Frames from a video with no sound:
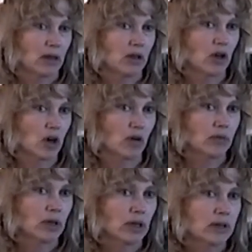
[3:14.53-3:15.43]
You know,
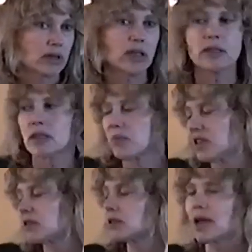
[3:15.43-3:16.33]
sins are
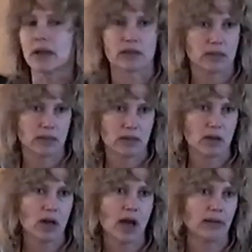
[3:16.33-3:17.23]
mistakes. They're
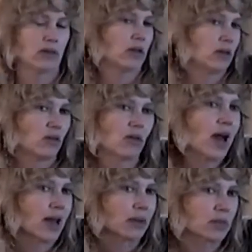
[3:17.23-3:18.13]
not
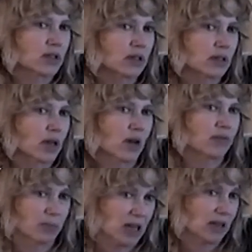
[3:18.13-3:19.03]
crimes. They don't
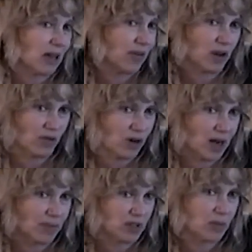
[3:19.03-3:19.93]
have to be at the level of
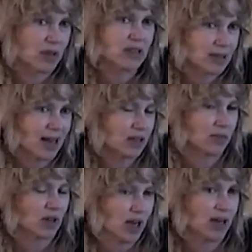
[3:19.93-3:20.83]
crimes. They're mistakes
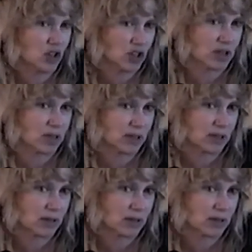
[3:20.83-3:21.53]
of consciousness.